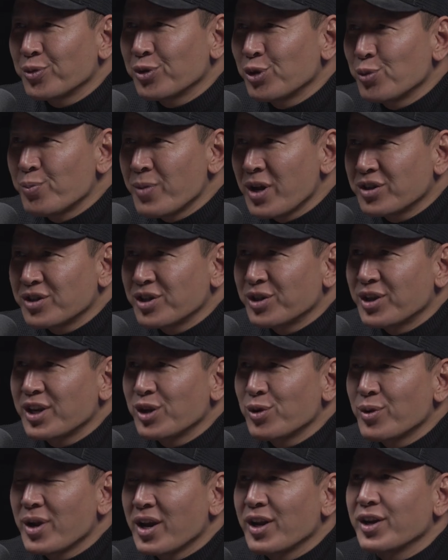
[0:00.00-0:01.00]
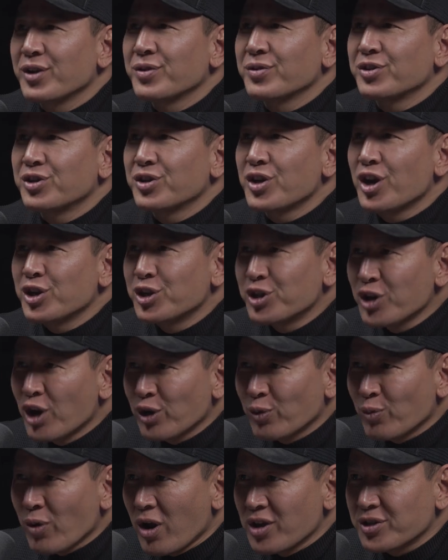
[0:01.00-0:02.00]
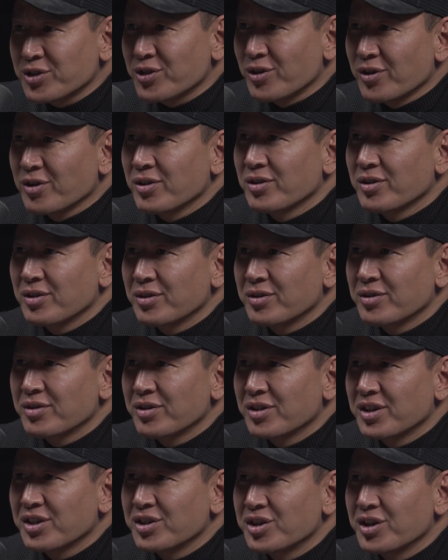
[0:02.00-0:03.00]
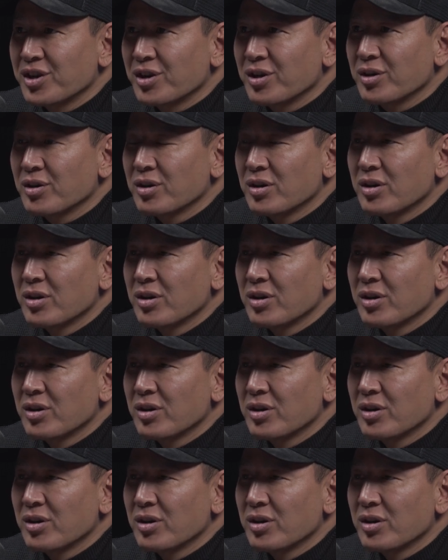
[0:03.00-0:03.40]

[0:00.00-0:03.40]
You mentioned that you had a young roster this year.